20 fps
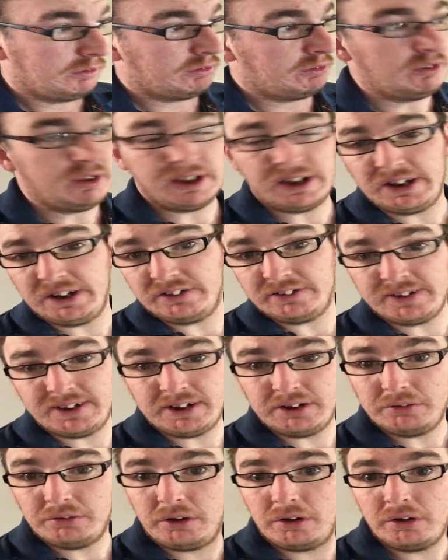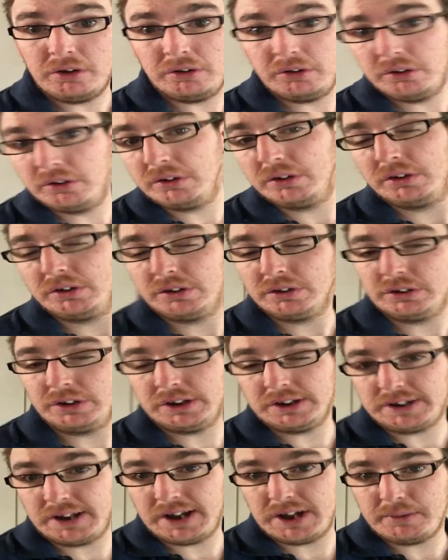sneezing,
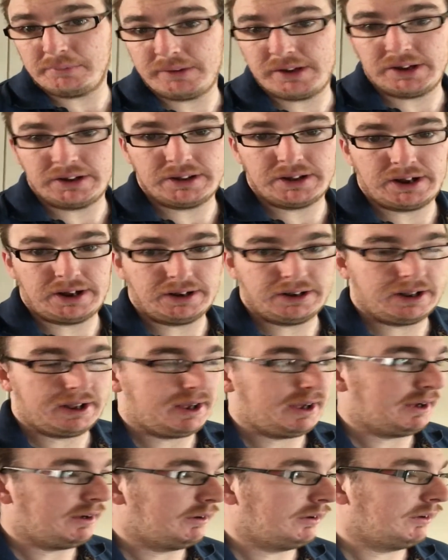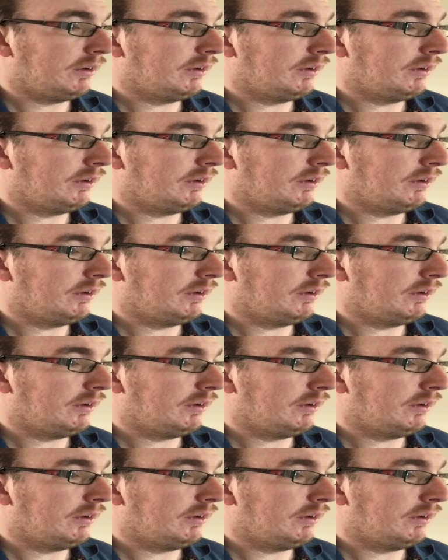you name it, like that.